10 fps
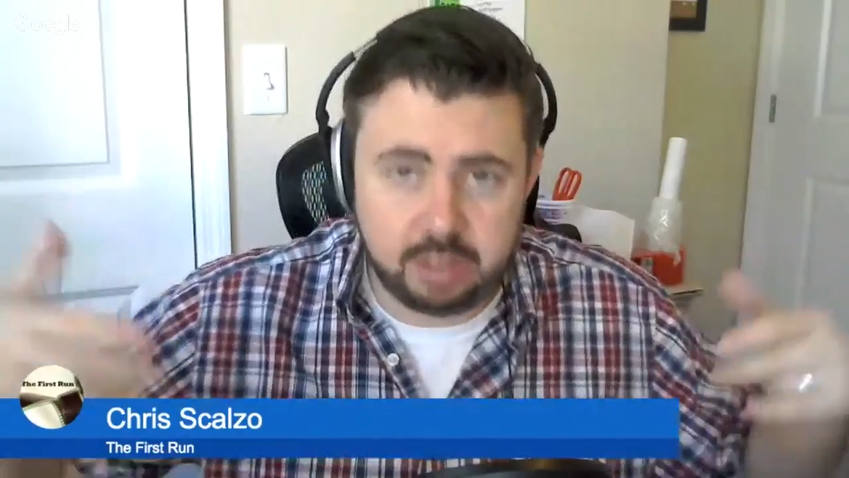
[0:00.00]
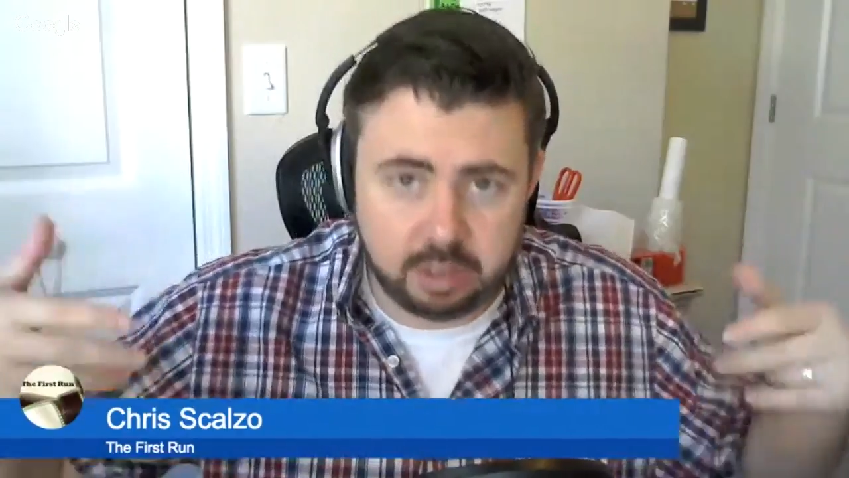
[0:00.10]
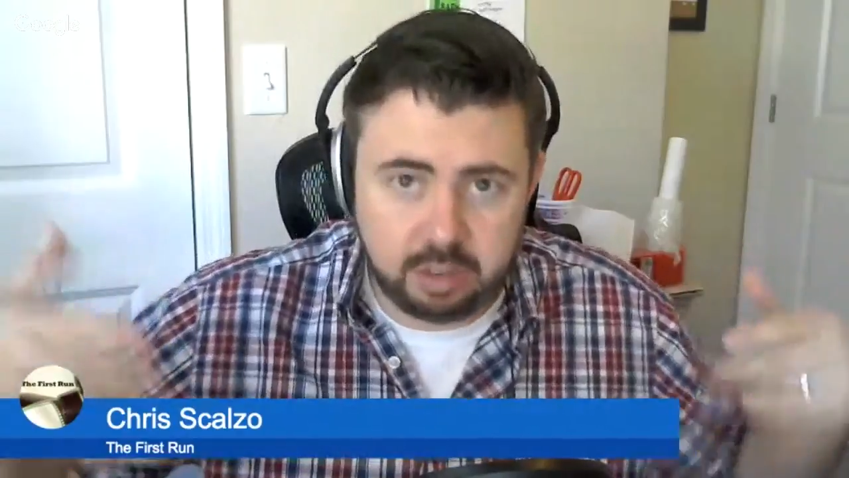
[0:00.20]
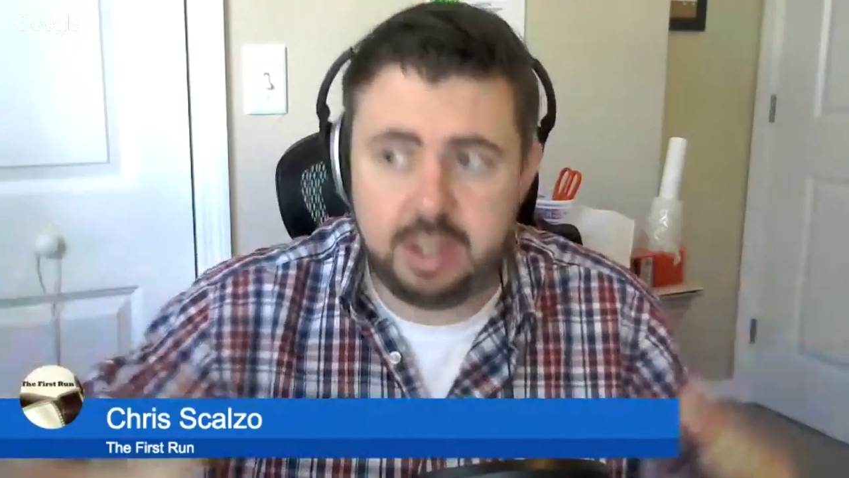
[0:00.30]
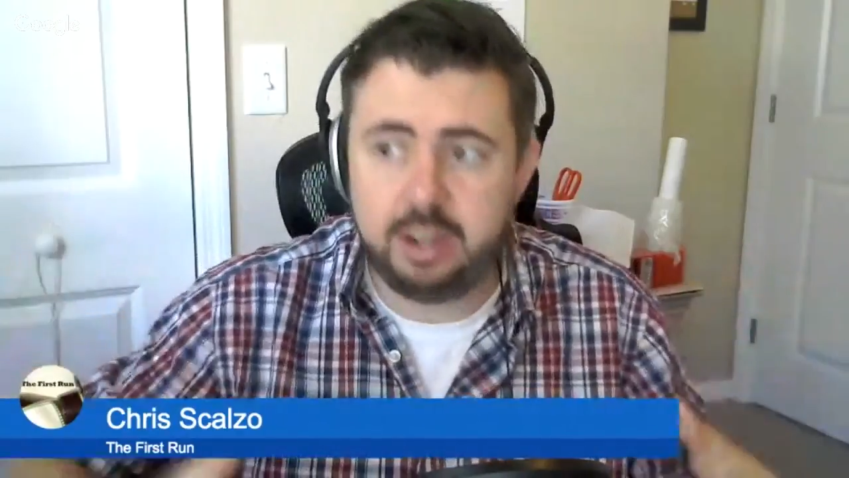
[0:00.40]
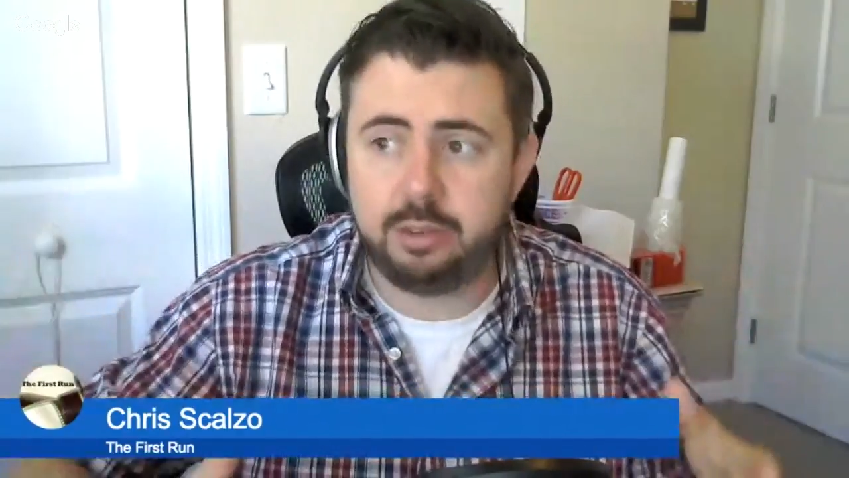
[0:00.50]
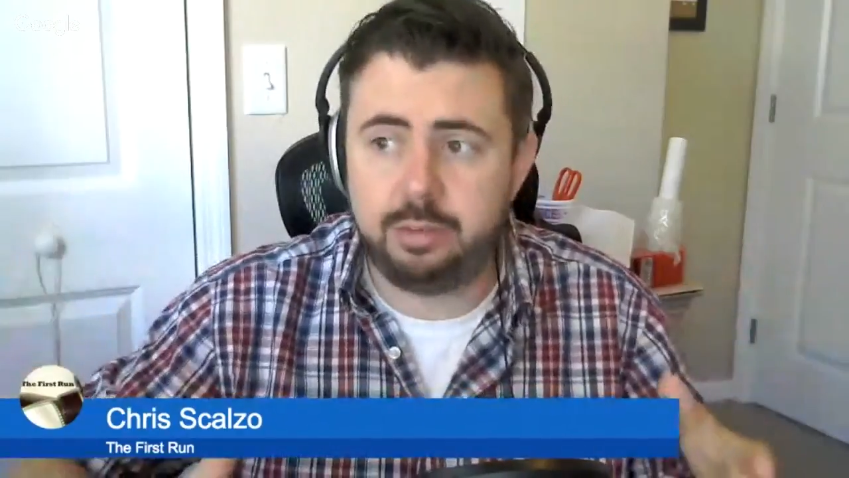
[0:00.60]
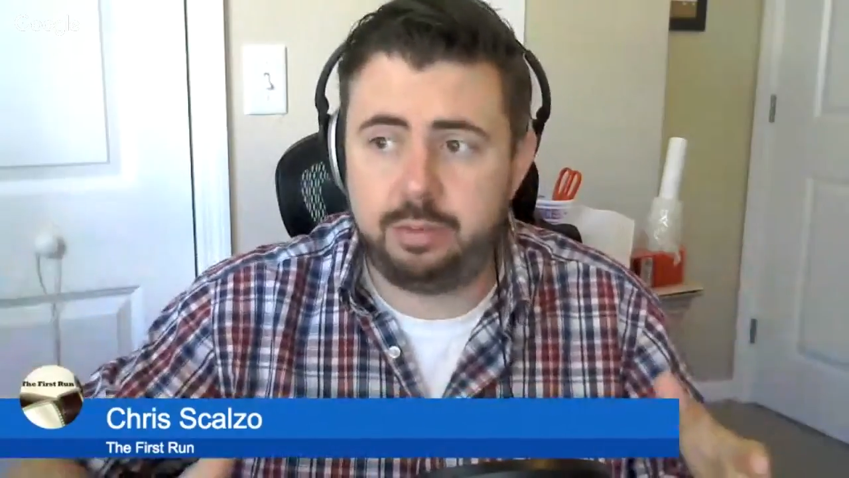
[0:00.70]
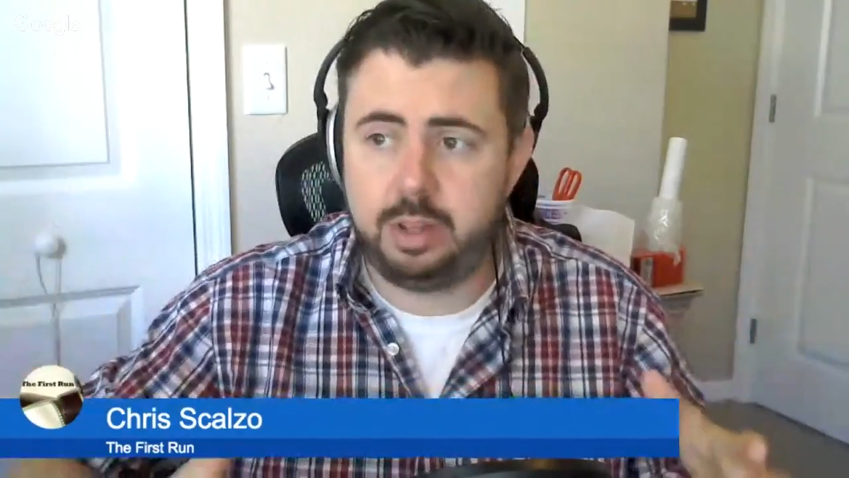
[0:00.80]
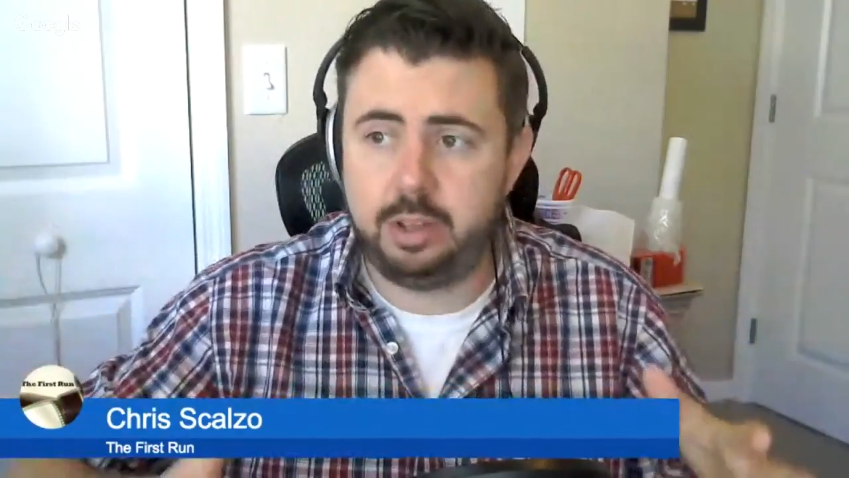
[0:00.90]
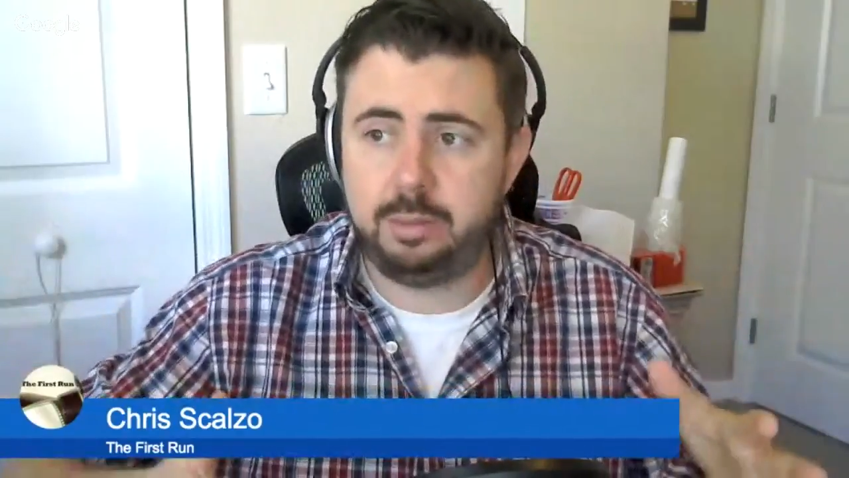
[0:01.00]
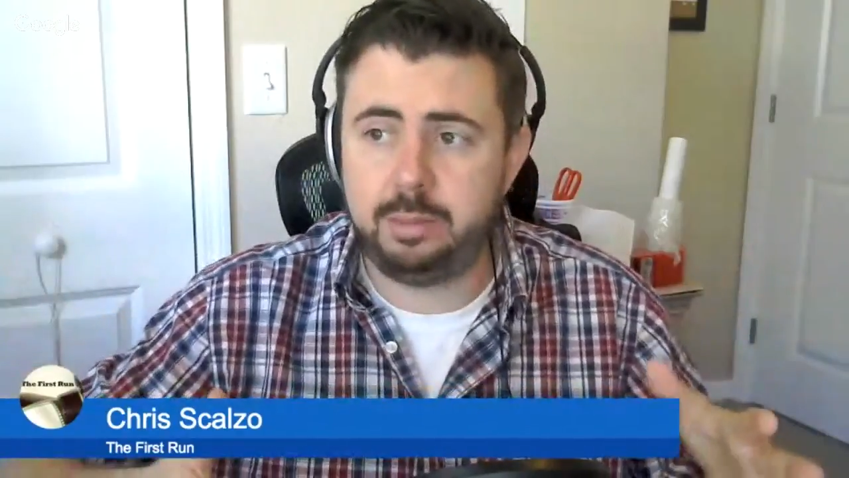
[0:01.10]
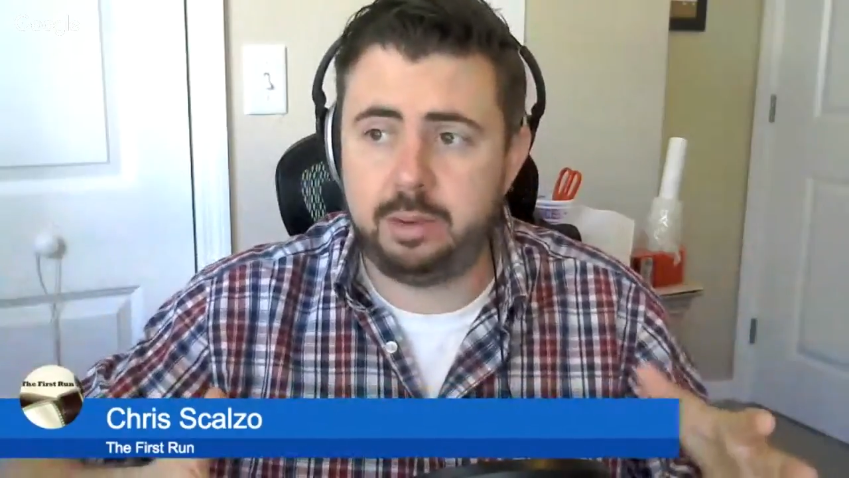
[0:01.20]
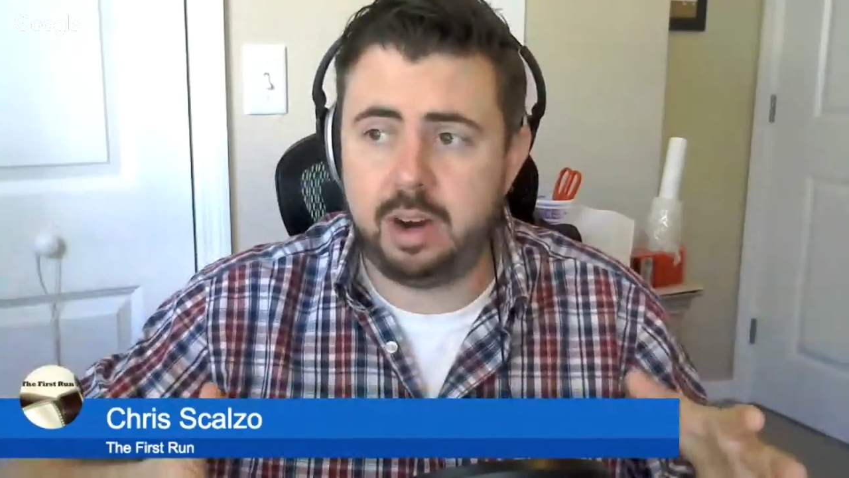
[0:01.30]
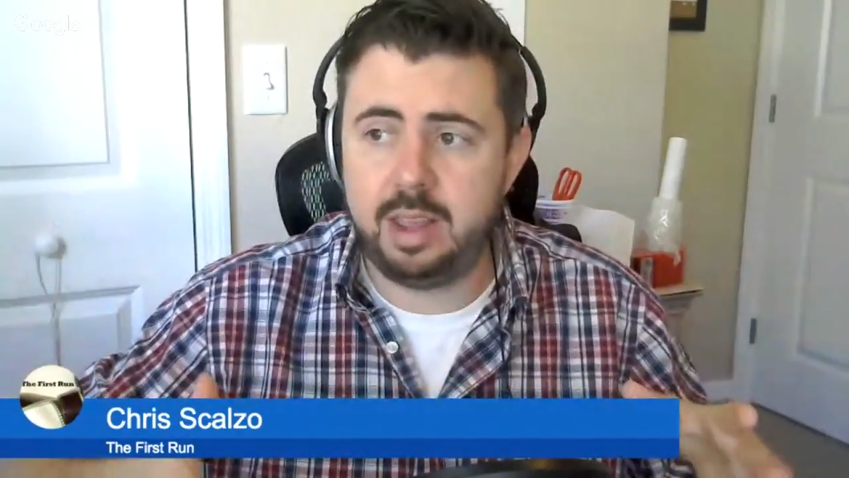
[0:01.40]
It's a leaner film,
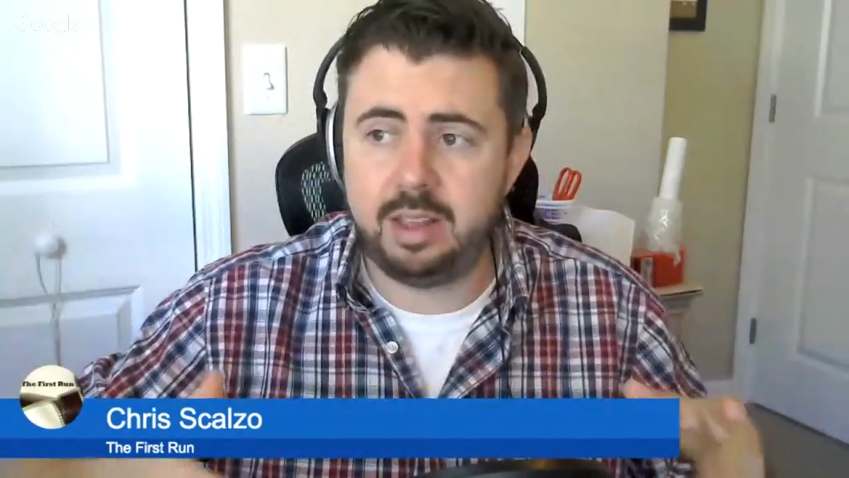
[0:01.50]
right?